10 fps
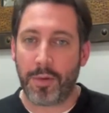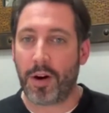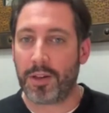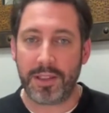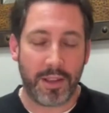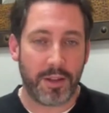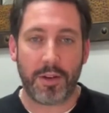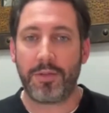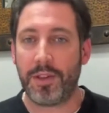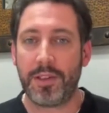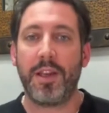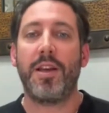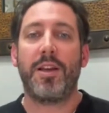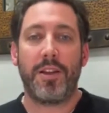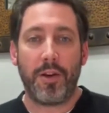a box in an office
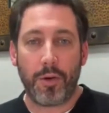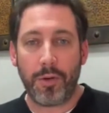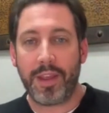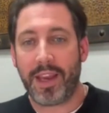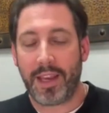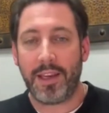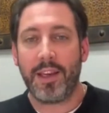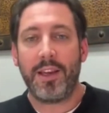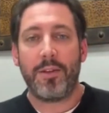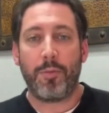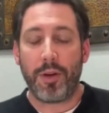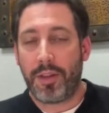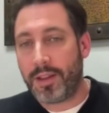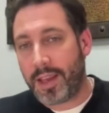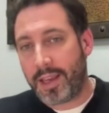the whole day,
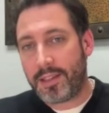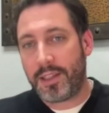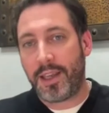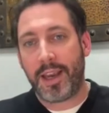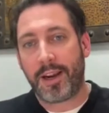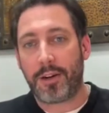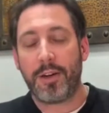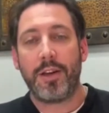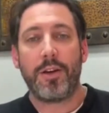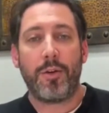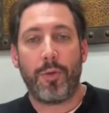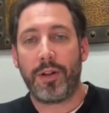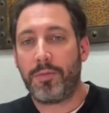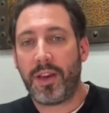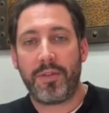breathing AC air
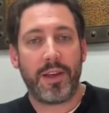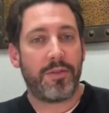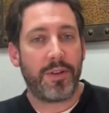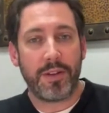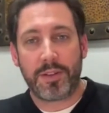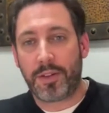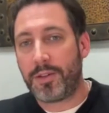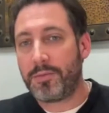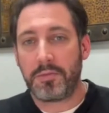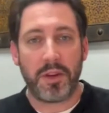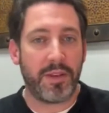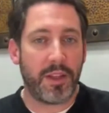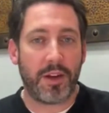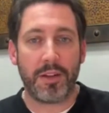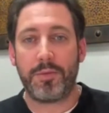with maybe a filter,
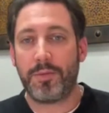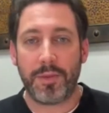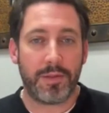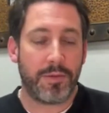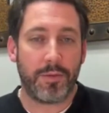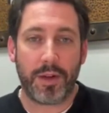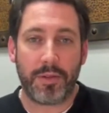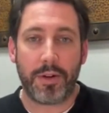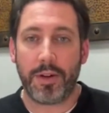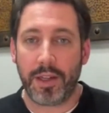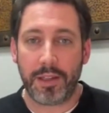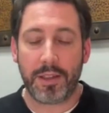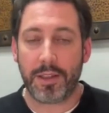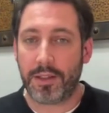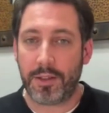maybe not, but whatever it
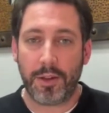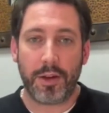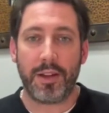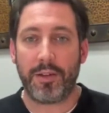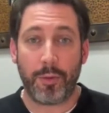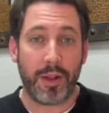is, it's not